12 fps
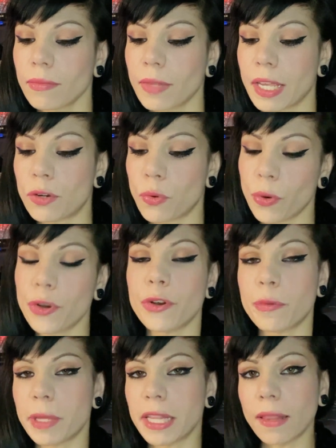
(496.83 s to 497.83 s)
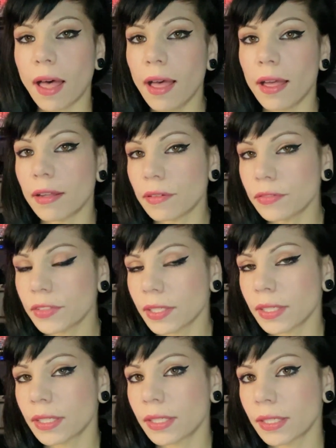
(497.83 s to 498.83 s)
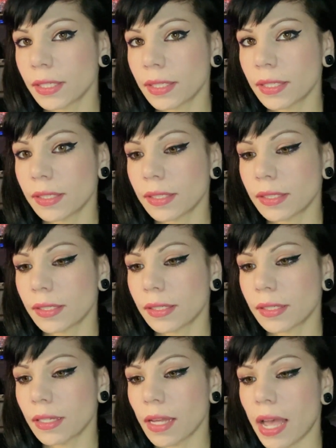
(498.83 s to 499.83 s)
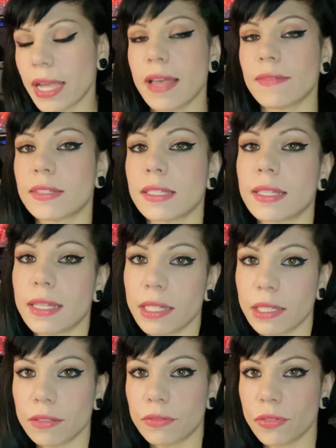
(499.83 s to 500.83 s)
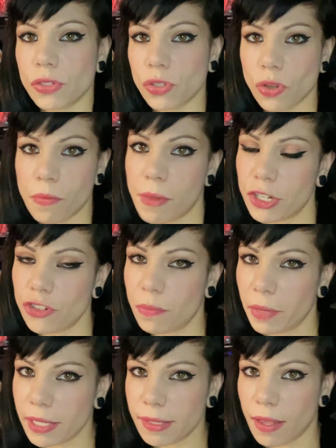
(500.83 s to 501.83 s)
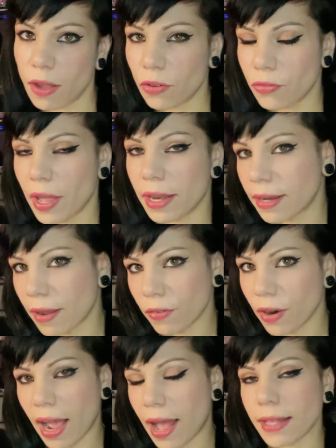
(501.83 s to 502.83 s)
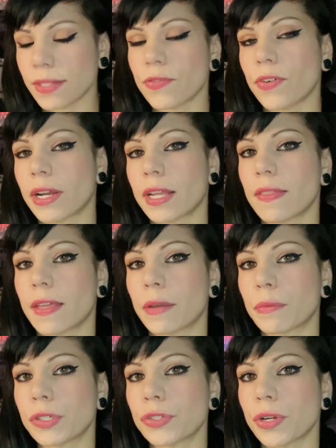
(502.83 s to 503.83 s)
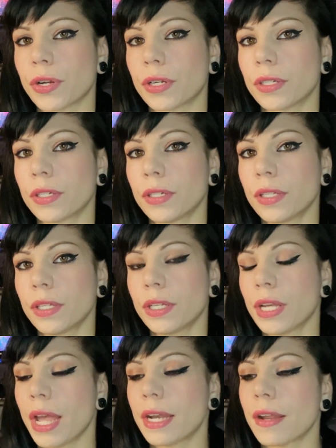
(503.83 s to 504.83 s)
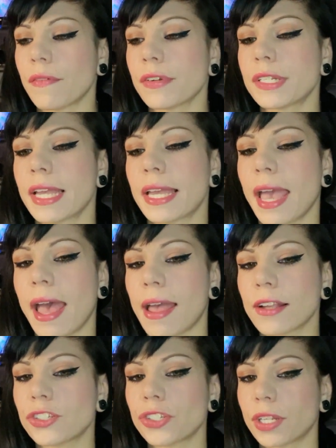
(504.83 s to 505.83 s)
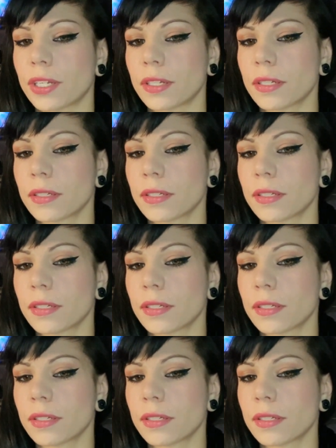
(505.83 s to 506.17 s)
in order to be loved, I have to give so much of myself and never ask for anything in return and never take action.